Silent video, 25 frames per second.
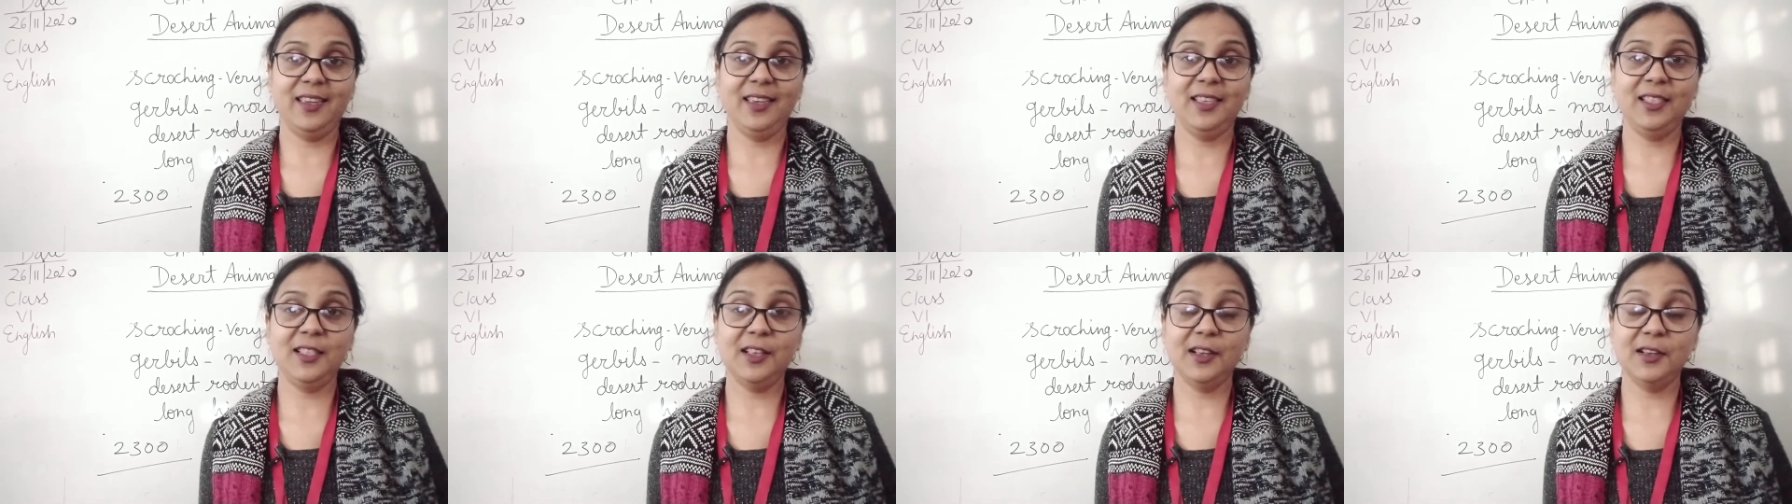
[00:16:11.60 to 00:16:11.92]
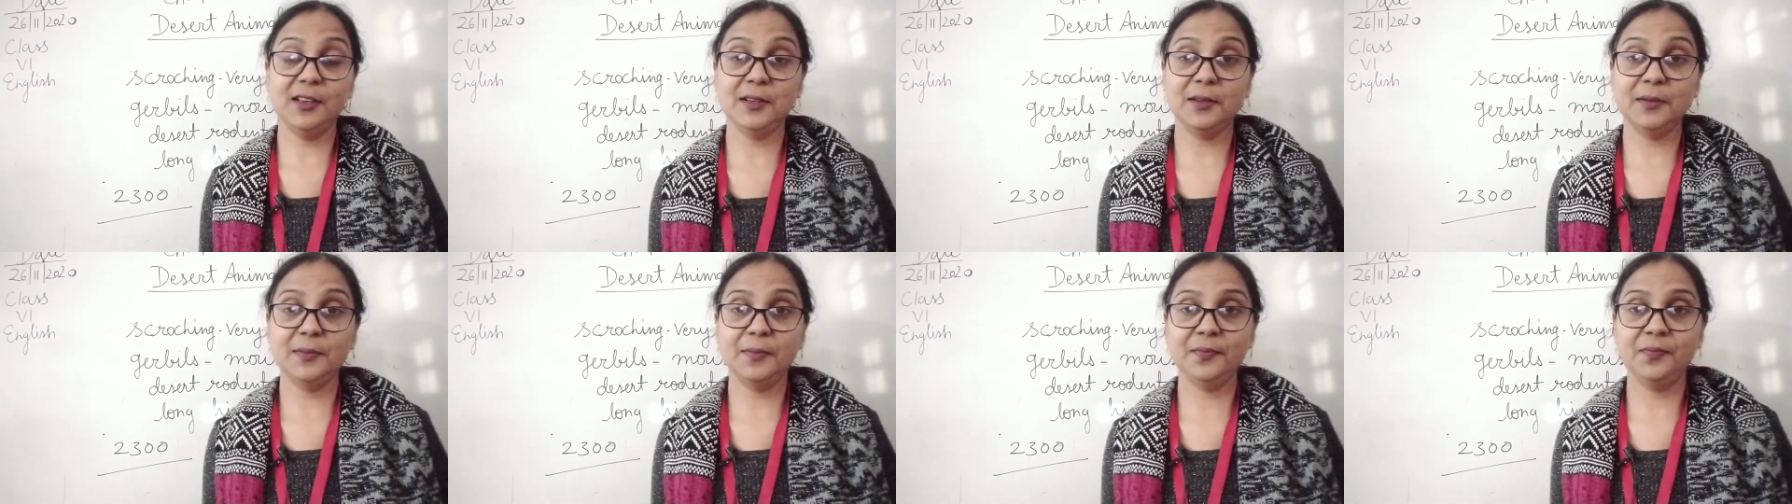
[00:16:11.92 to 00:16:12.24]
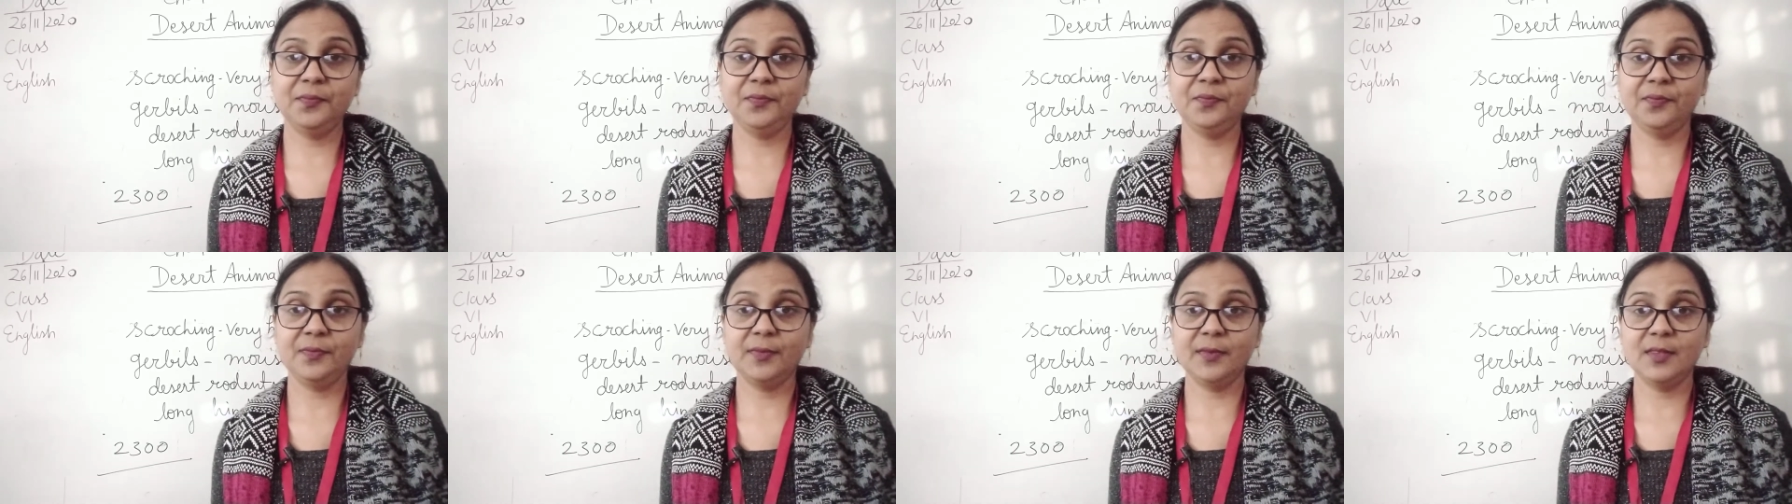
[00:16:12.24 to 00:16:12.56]
in the
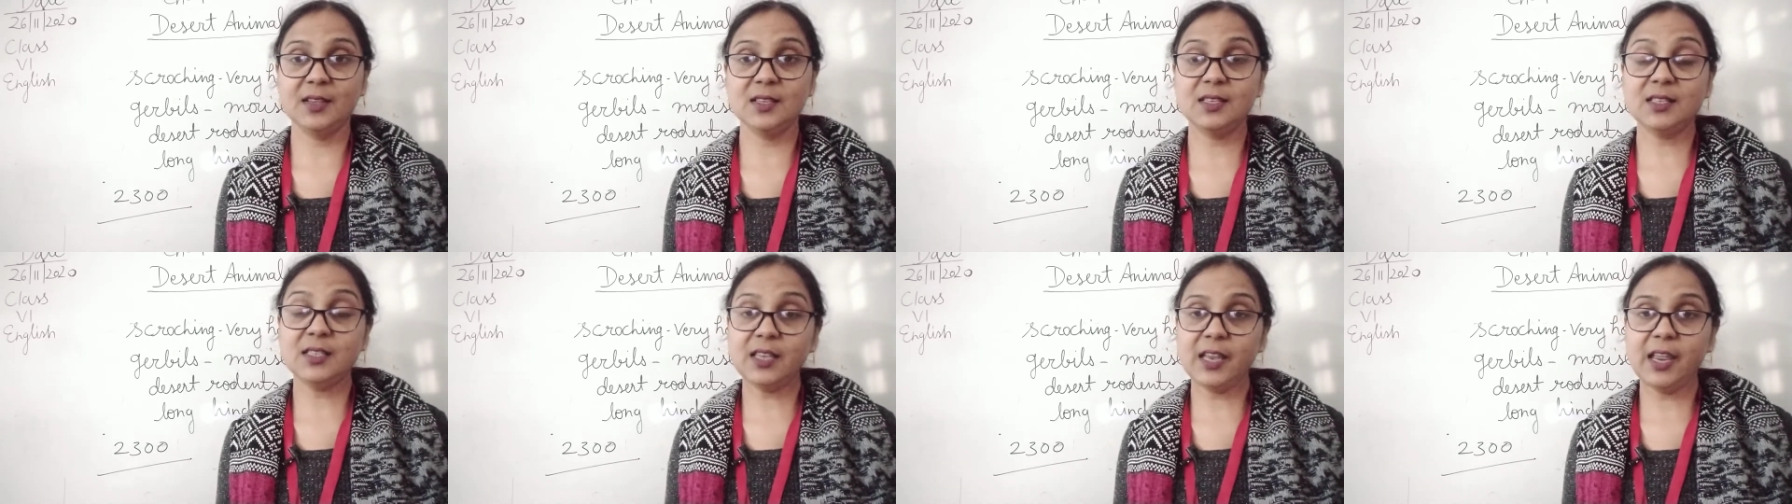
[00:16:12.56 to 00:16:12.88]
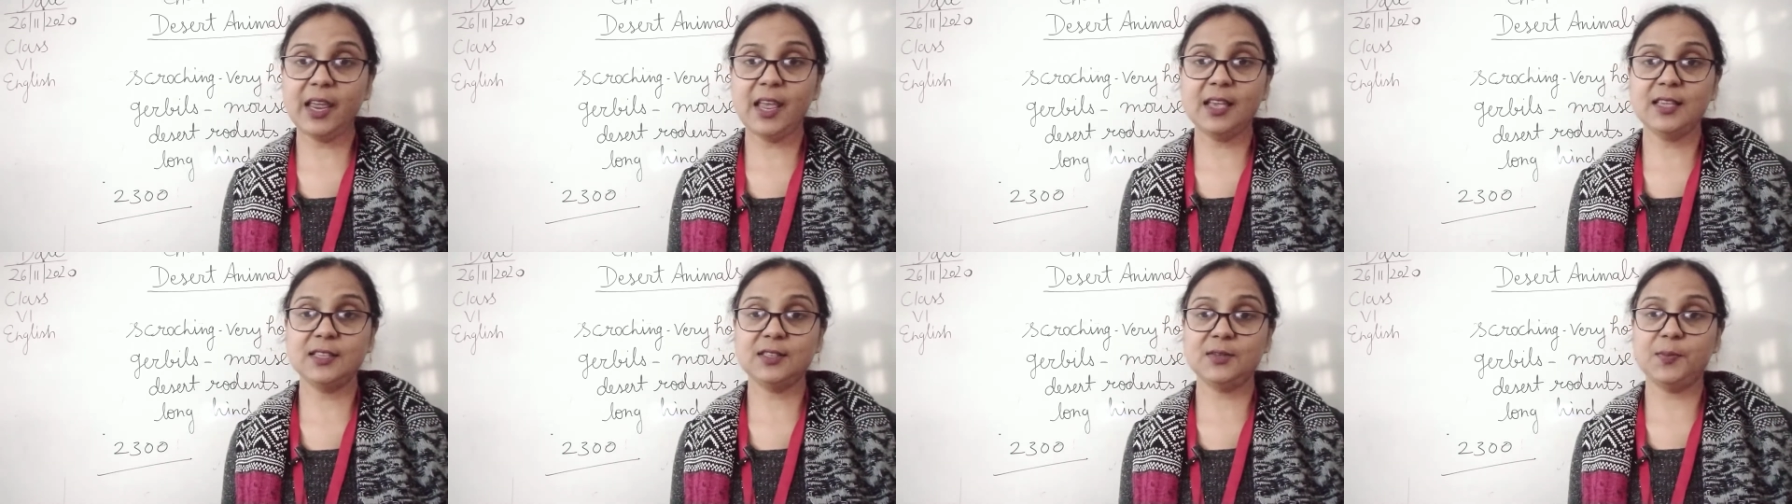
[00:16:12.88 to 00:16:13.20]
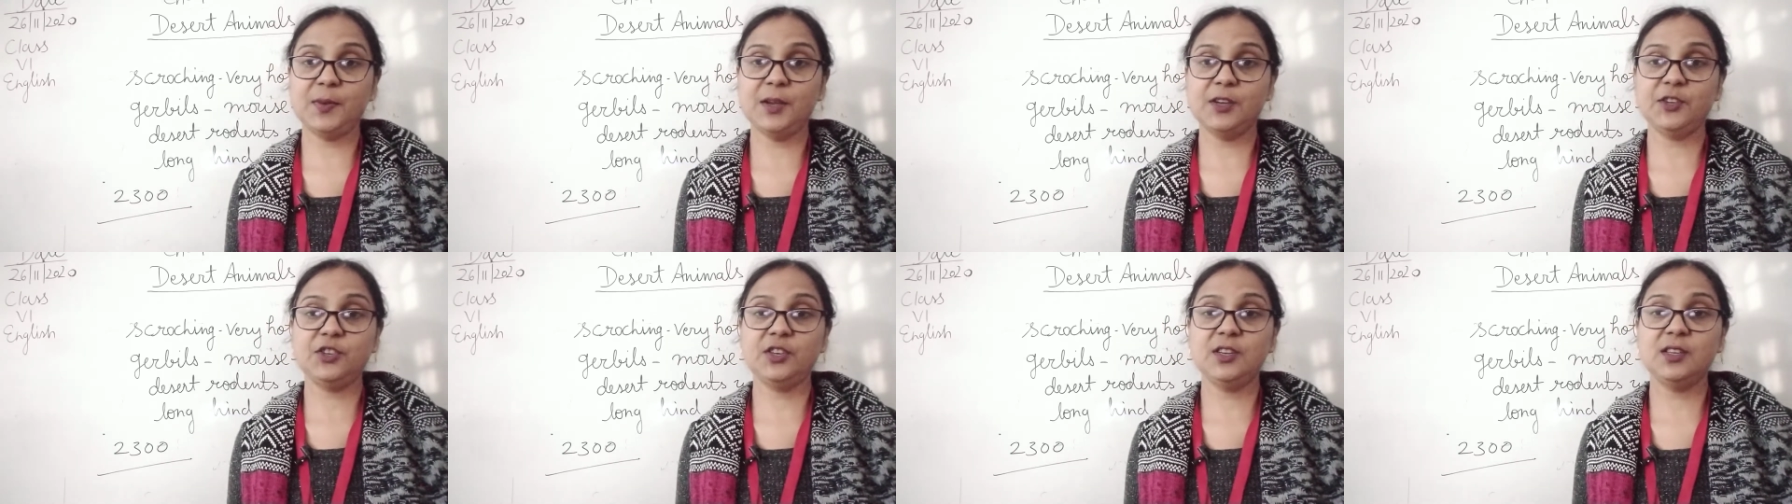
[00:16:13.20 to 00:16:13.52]
snake
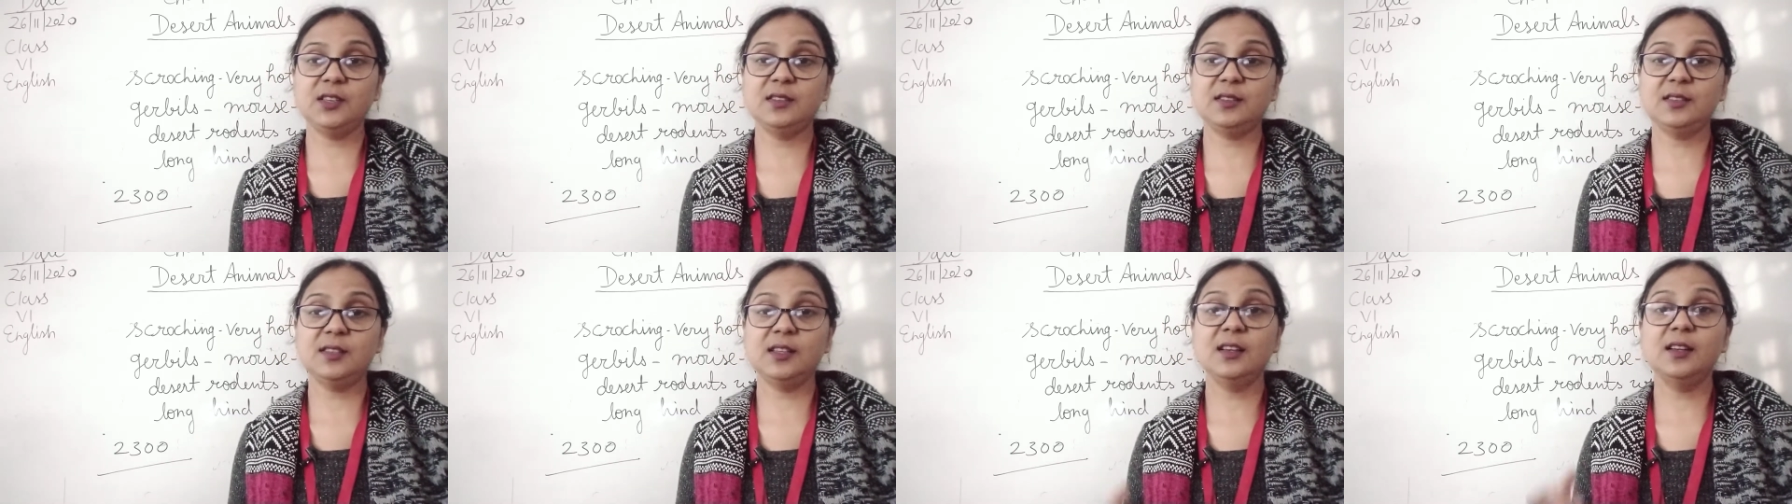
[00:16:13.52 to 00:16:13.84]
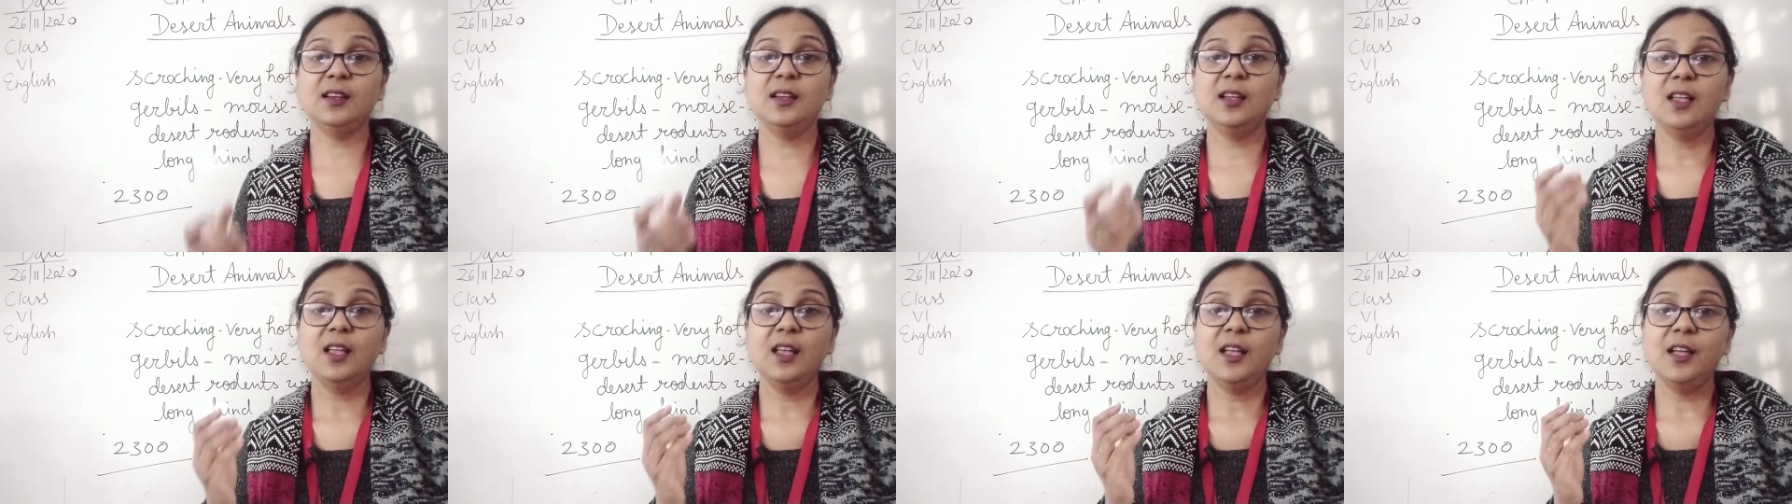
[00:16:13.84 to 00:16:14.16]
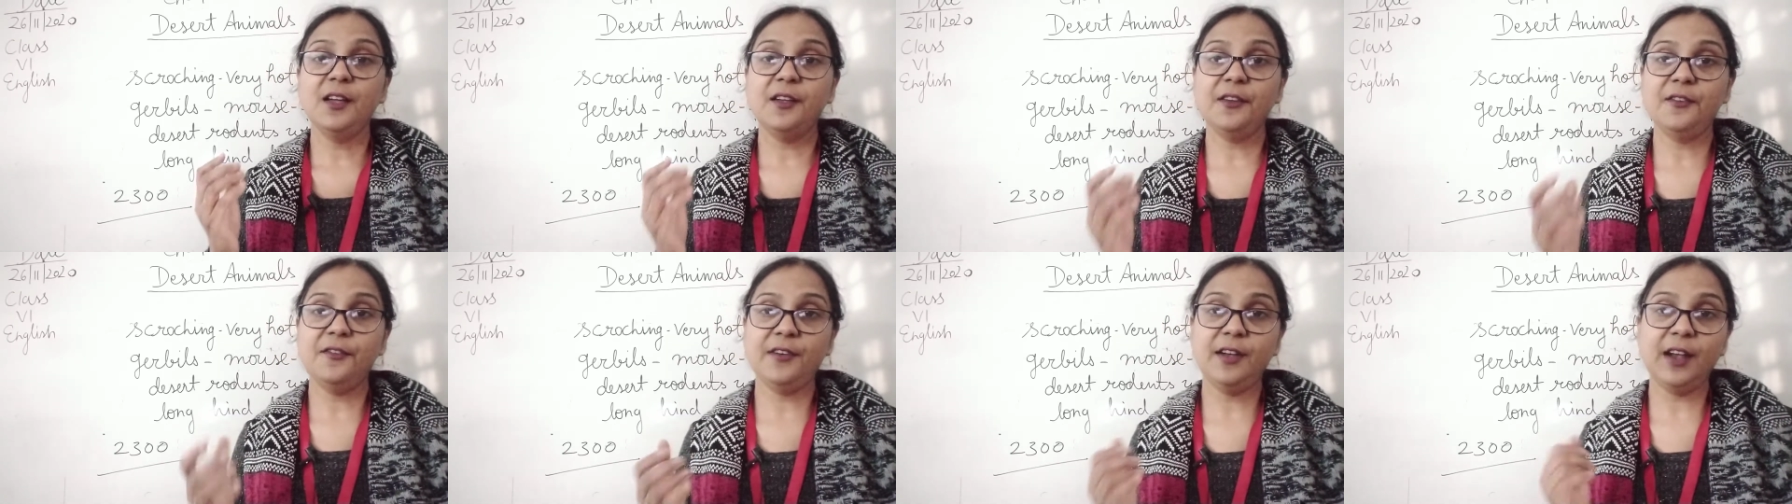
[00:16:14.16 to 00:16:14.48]
species, the
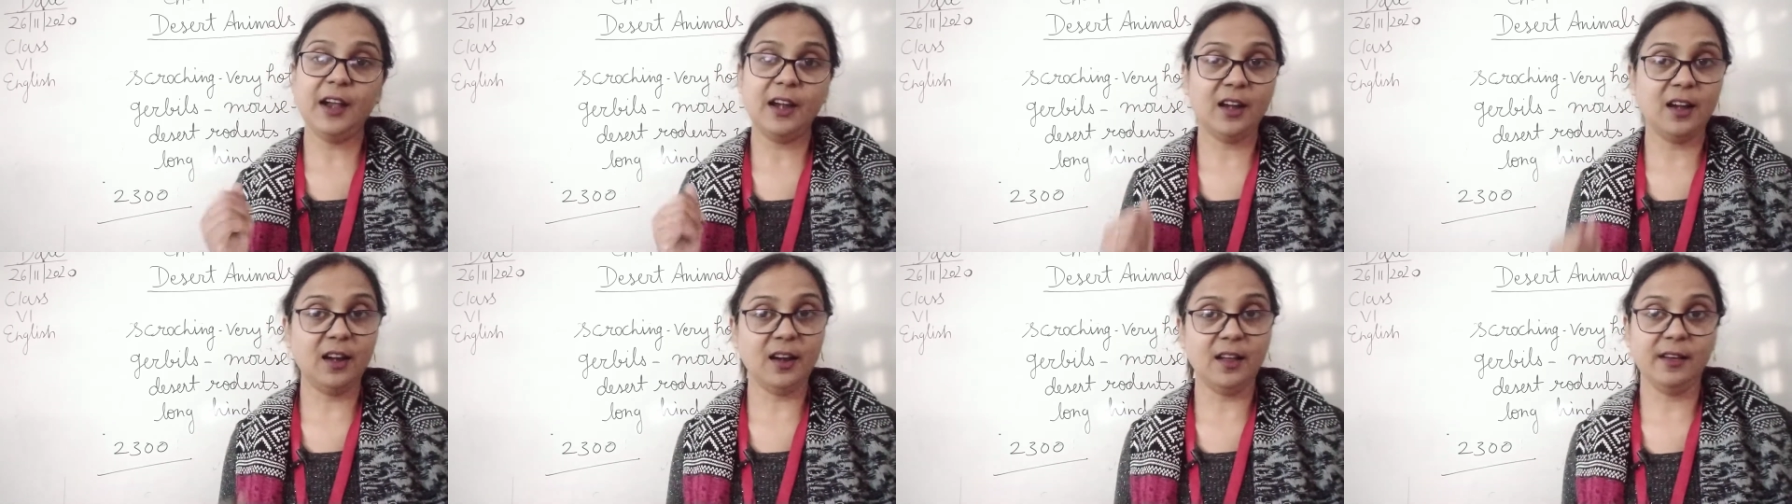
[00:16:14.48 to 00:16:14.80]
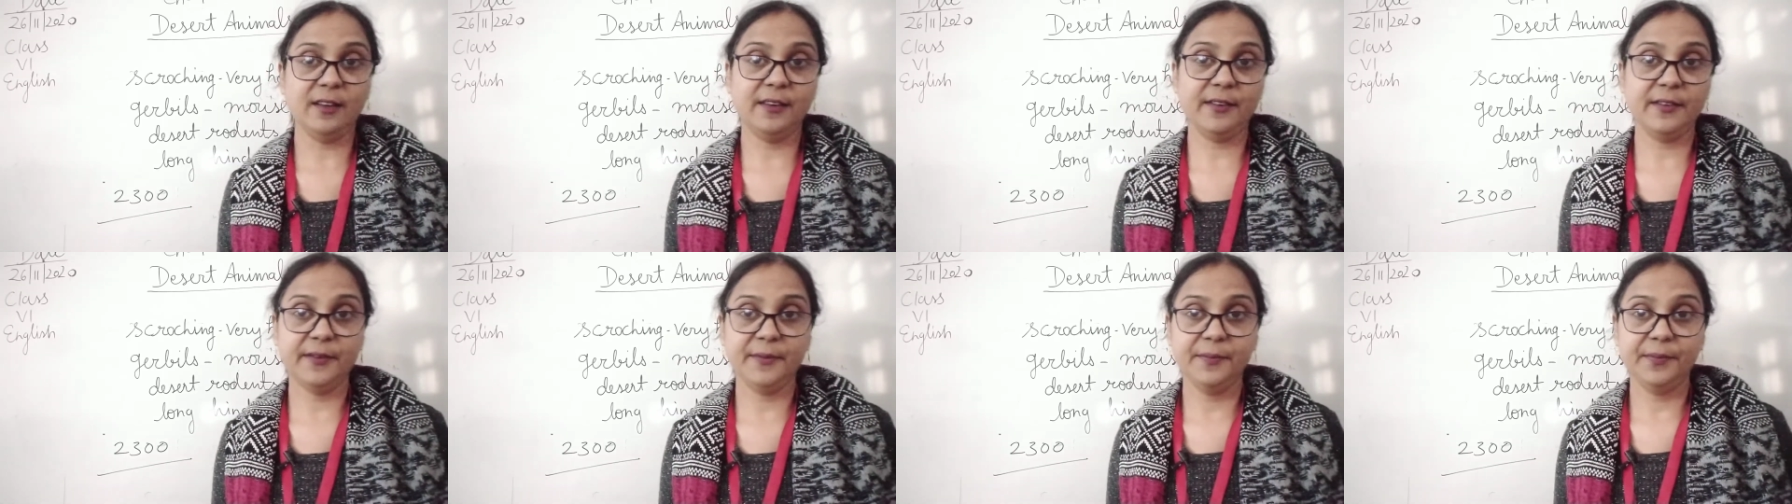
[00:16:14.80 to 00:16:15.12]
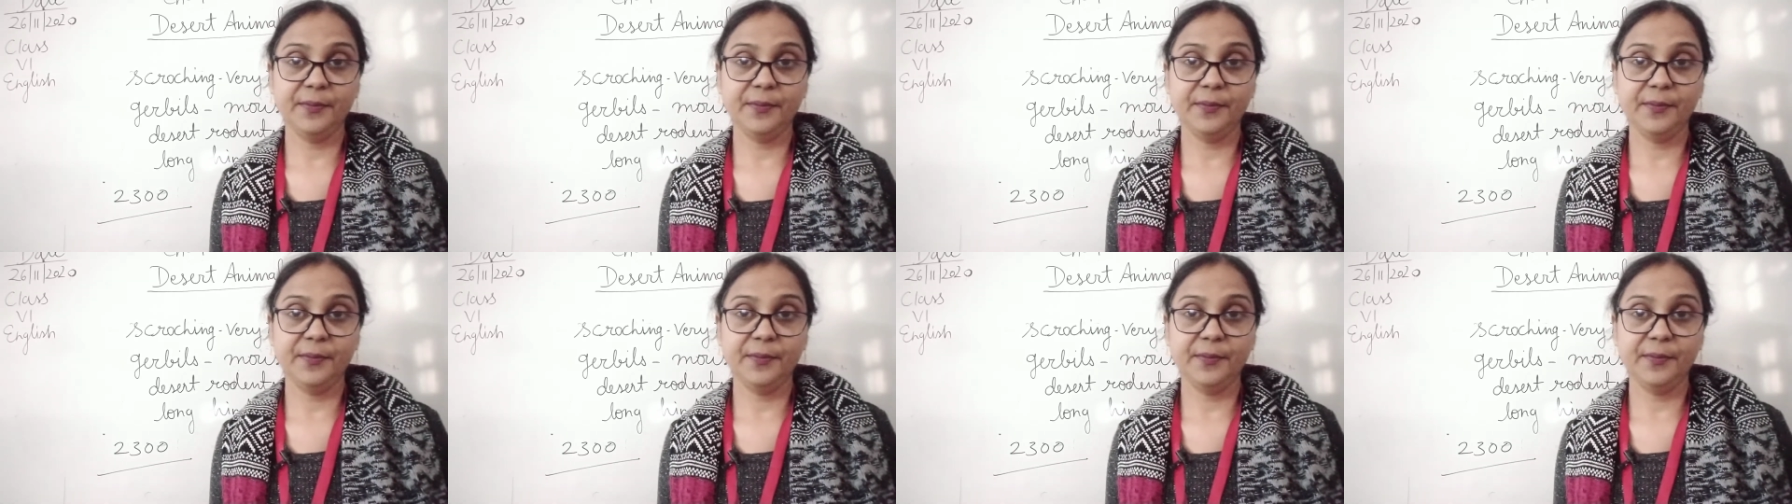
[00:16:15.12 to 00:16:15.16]
rattler.